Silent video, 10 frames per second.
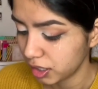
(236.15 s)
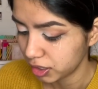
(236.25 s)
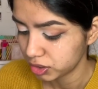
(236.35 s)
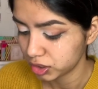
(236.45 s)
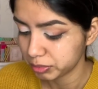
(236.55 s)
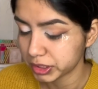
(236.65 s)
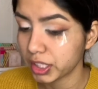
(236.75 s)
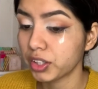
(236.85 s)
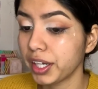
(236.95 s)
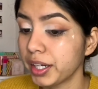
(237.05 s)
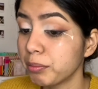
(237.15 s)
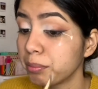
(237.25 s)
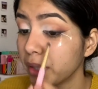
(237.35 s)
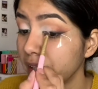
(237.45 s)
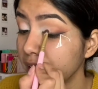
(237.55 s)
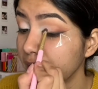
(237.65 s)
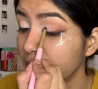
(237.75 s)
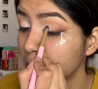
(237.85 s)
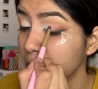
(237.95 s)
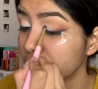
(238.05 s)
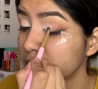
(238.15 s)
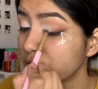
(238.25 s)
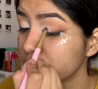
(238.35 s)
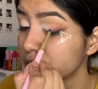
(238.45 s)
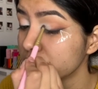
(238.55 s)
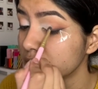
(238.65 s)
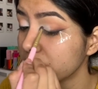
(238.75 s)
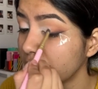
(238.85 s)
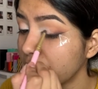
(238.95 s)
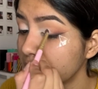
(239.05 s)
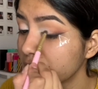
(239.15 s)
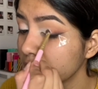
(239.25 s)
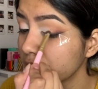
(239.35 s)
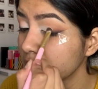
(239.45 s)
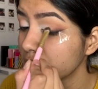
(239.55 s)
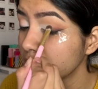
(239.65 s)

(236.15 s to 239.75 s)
So I'm just gonna go ahead and blend it upwards and towards the outer lid.